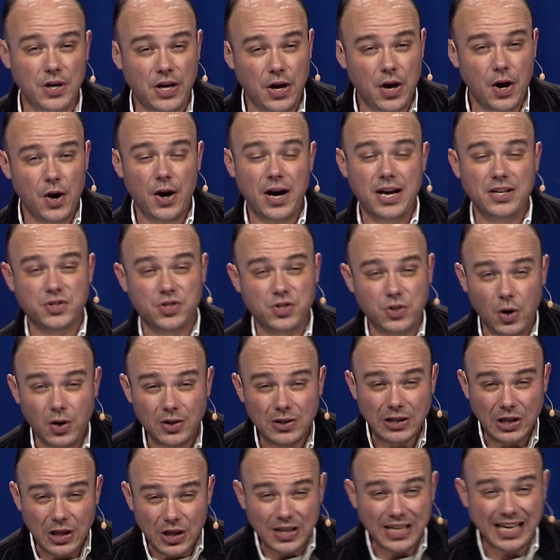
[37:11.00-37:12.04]
here and
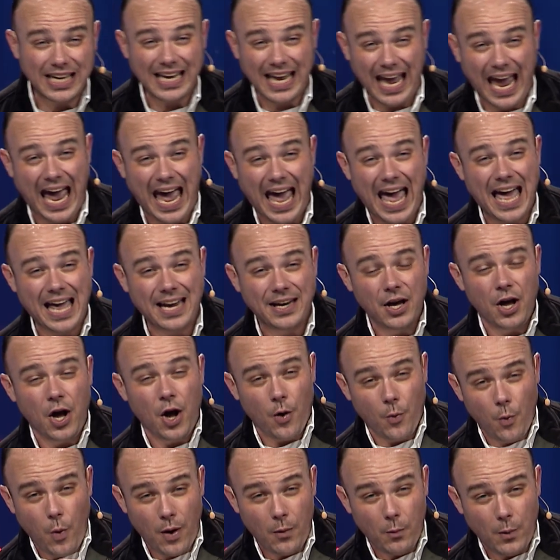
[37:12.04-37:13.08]
start looking at
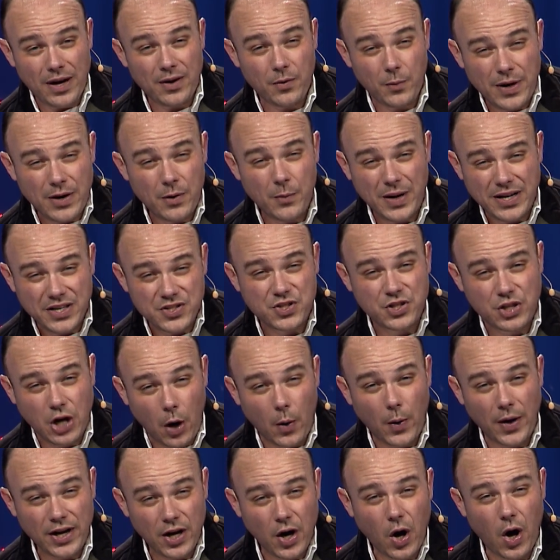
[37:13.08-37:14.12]
what is
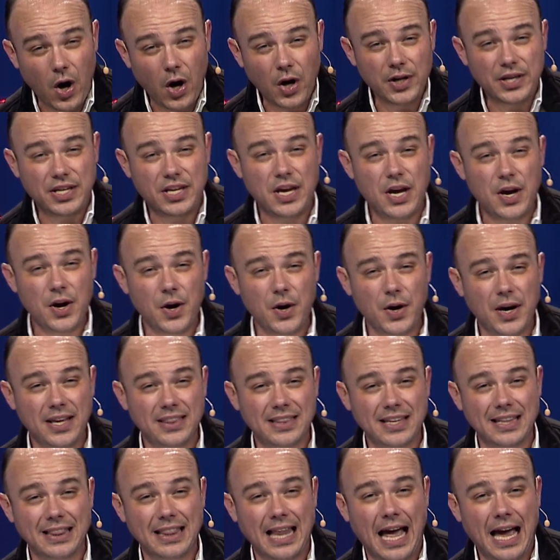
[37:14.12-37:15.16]
going on here
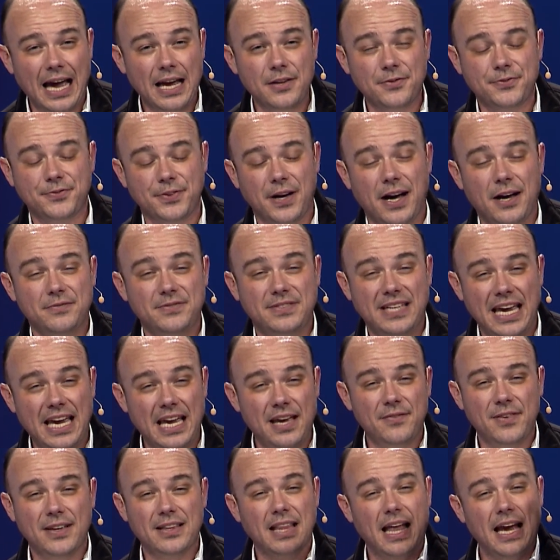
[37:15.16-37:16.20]
in the life of
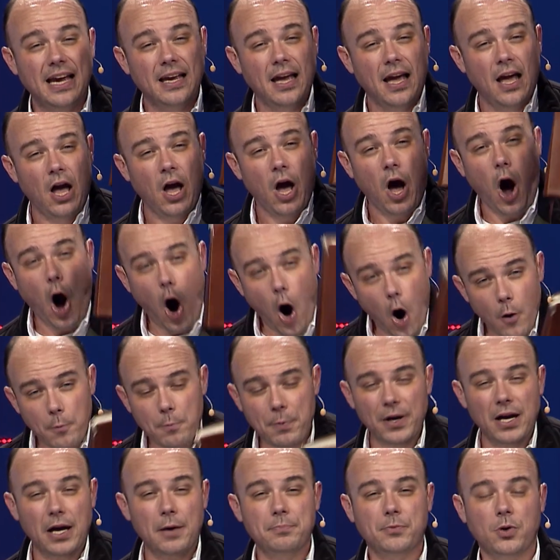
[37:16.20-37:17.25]
David. Like,
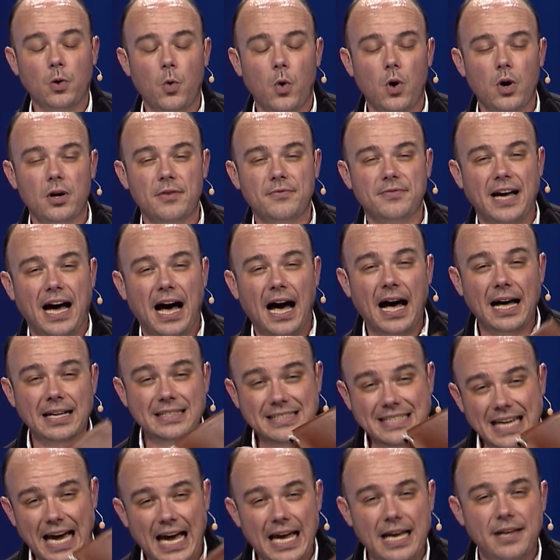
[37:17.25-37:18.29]
open up the Word of
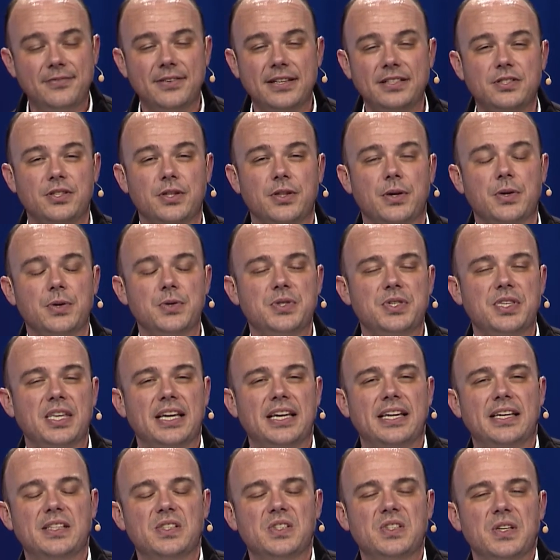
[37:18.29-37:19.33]
God, dive into those
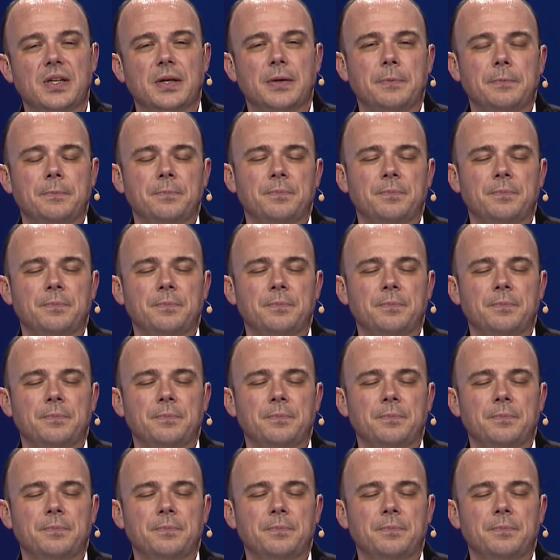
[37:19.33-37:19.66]
things.